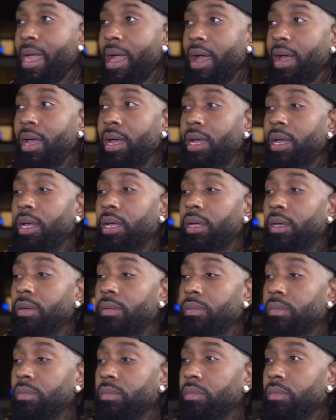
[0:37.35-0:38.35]
Um,
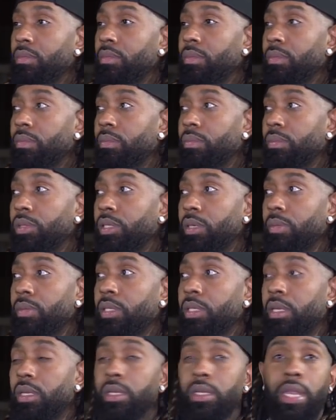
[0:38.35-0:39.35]
she
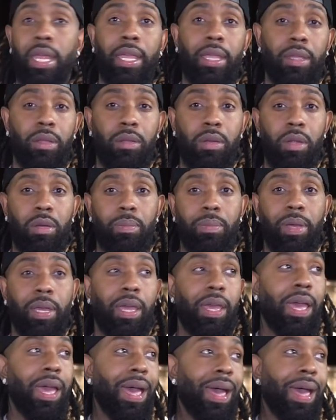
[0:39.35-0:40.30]
was good, like, you know, but...